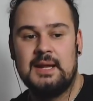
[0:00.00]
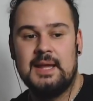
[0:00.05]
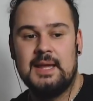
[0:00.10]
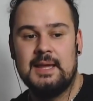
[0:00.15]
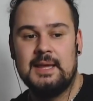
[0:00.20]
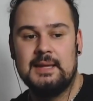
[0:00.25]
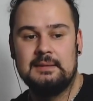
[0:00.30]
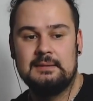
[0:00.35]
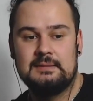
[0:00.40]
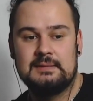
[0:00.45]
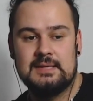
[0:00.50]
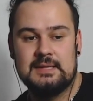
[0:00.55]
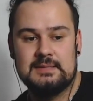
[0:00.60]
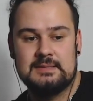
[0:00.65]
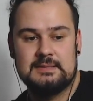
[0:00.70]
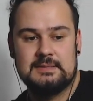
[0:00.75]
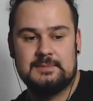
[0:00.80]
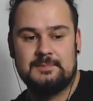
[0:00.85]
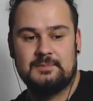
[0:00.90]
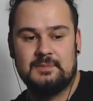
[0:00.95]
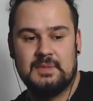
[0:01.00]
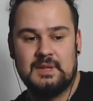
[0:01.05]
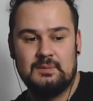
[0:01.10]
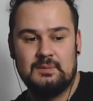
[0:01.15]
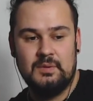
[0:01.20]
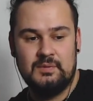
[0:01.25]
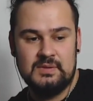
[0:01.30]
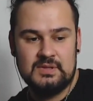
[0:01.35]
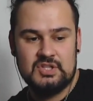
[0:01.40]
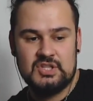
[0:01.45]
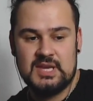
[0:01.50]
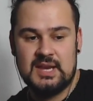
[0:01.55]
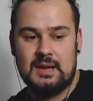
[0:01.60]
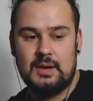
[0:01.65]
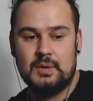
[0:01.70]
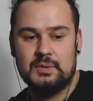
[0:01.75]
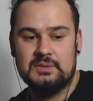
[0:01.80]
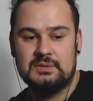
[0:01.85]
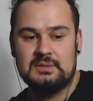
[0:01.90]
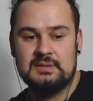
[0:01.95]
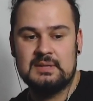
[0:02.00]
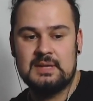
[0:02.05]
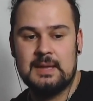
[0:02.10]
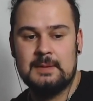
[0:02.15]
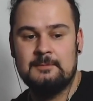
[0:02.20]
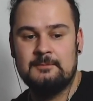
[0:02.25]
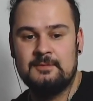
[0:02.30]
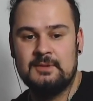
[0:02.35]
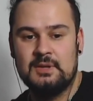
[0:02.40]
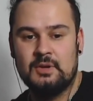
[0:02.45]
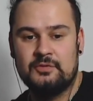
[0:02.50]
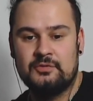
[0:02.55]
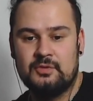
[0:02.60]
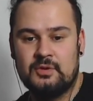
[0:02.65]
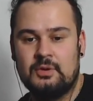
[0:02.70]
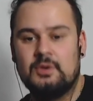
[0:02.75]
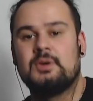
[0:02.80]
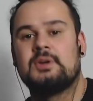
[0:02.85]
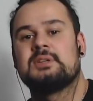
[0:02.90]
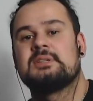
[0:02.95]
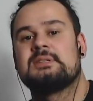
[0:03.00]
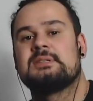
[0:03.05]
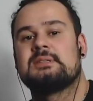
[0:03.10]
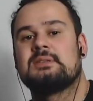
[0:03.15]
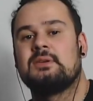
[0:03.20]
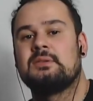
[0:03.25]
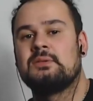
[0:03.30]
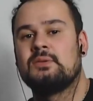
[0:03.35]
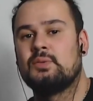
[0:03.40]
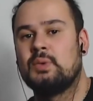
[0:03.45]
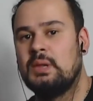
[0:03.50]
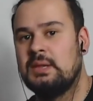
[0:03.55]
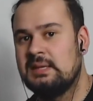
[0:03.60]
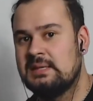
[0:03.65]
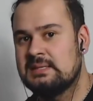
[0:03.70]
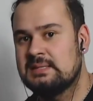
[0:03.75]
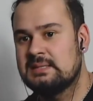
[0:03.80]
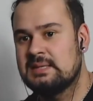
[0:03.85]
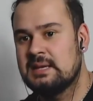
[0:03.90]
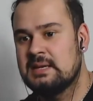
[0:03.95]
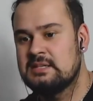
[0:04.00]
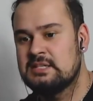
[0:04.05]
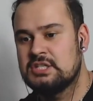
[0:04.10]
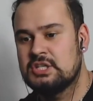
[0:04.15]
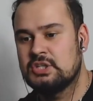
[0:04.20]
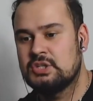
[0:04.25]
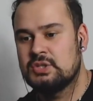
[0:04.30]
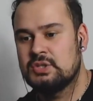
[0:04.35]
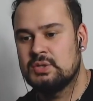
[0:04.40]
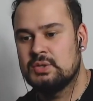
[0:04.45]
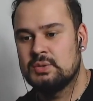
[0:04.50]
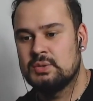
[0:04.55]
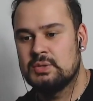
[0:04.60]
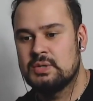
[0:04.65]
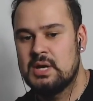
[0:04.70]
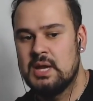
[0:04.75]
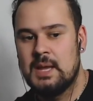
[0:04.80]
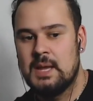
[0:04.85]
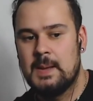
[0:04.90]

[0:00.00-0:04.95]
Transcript: And yes, we will check out the MV of course on the release date too,